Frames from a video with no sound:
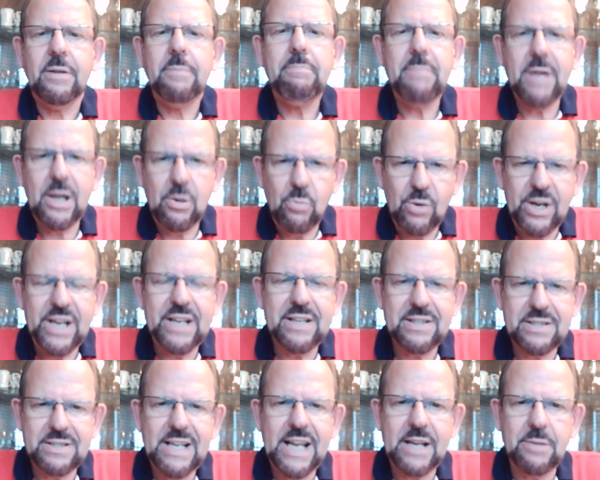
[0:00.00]
May we
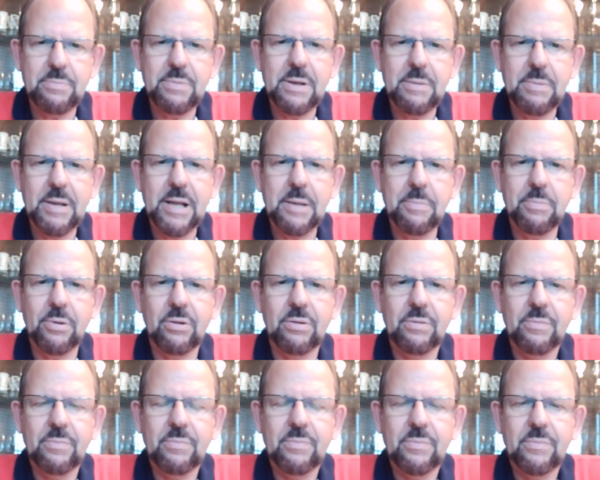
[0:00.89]
instead be
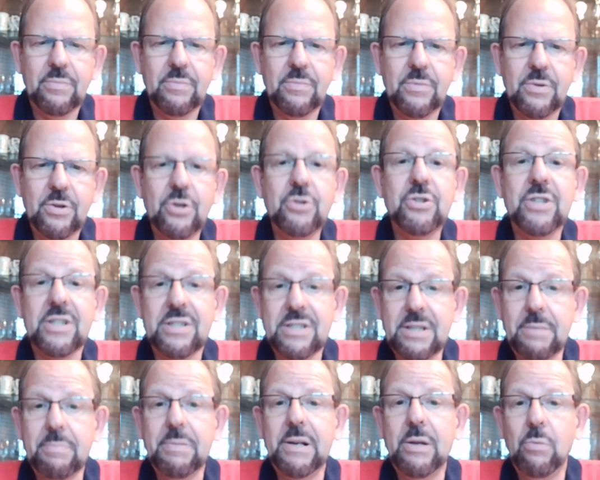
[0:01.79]
people who just
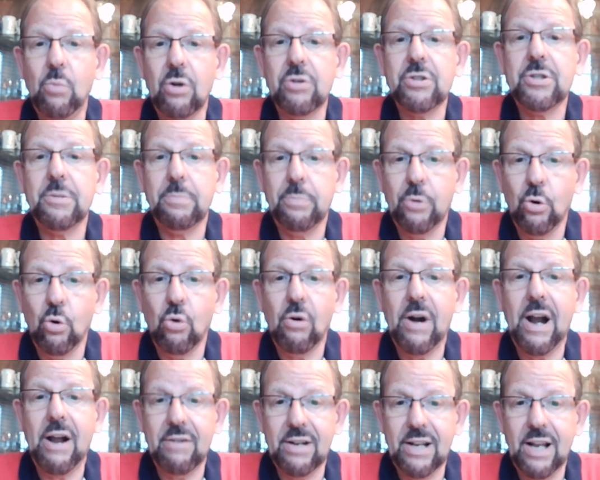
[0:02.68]
simply want to pour
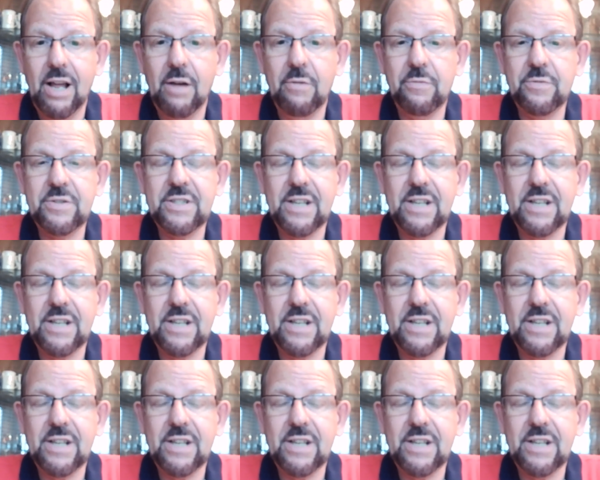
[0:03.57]
out love